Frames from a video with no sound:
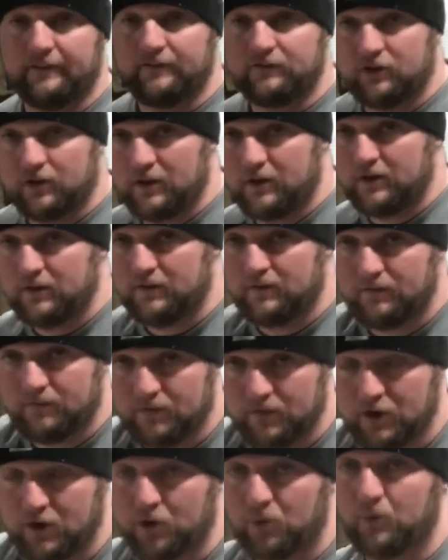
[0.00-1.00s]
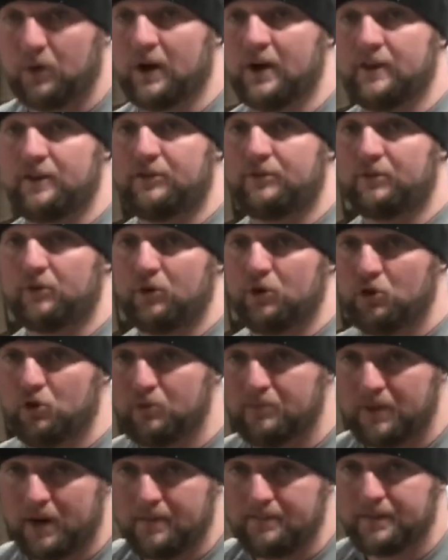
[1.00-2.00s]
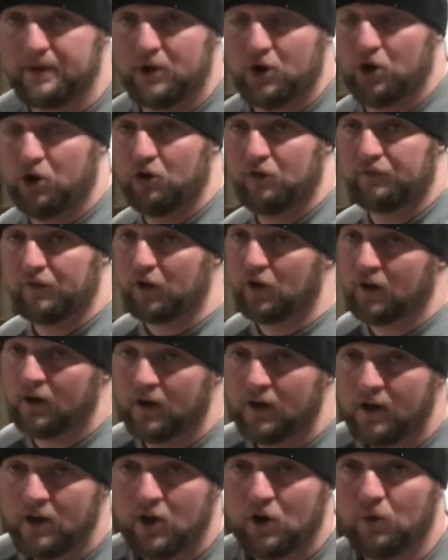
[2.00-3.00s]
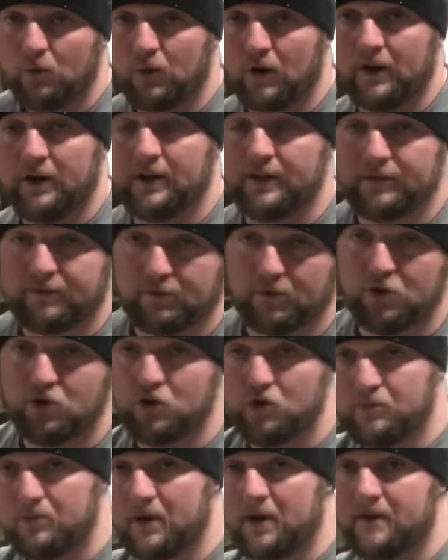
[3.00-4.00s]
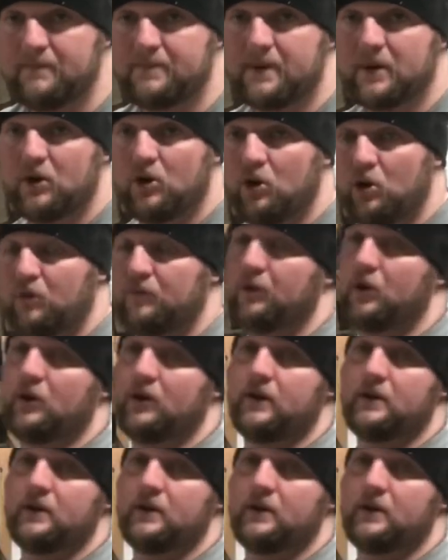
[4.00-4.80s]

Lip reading: to, you know, run it through, bump it over, run it through, bump it over. You